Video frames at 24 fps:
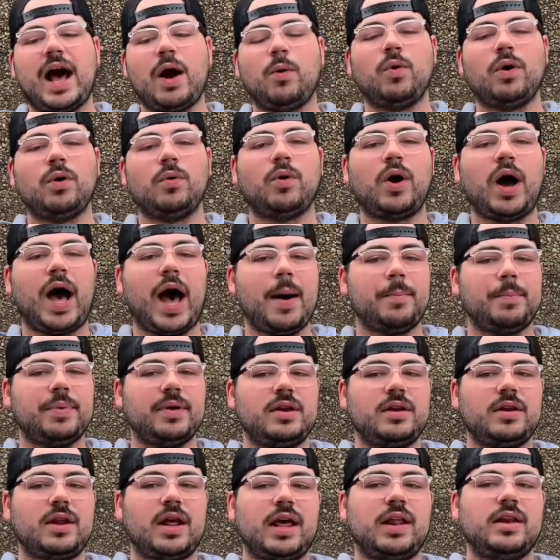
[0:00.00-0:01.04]
what will
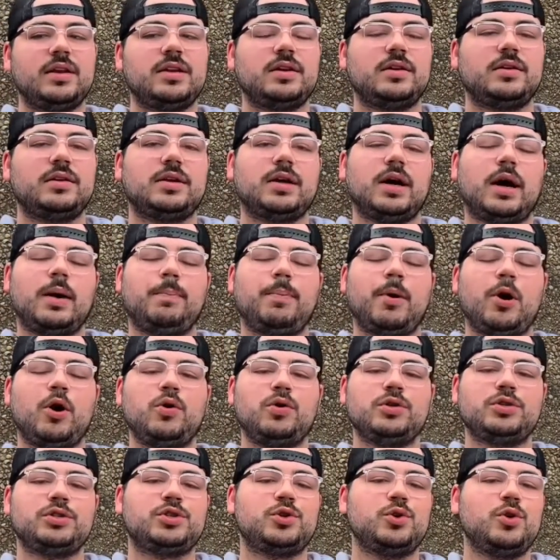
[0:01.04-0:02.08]
happen, and
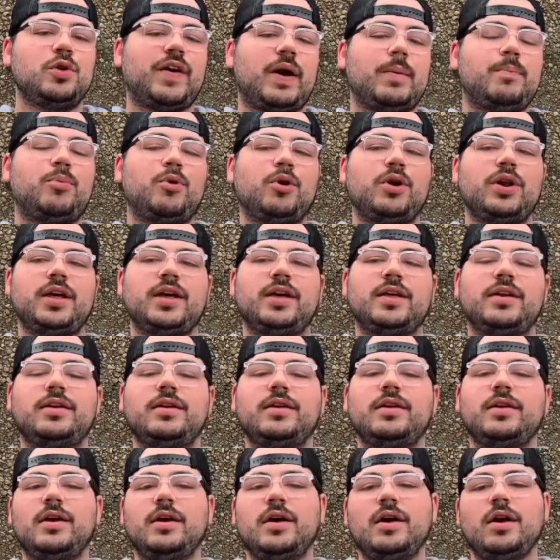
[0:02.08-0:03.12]
opposed to if I put in,
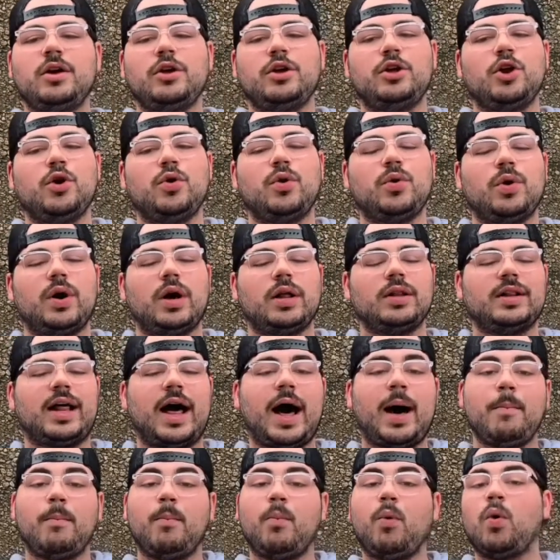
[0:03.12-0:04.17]
a
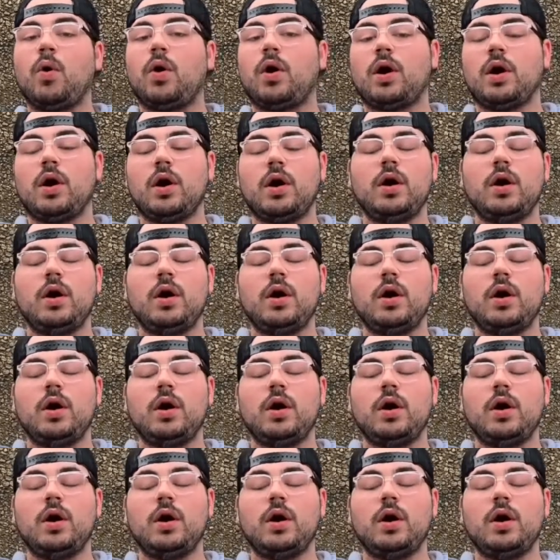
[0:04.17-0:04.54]
lot more.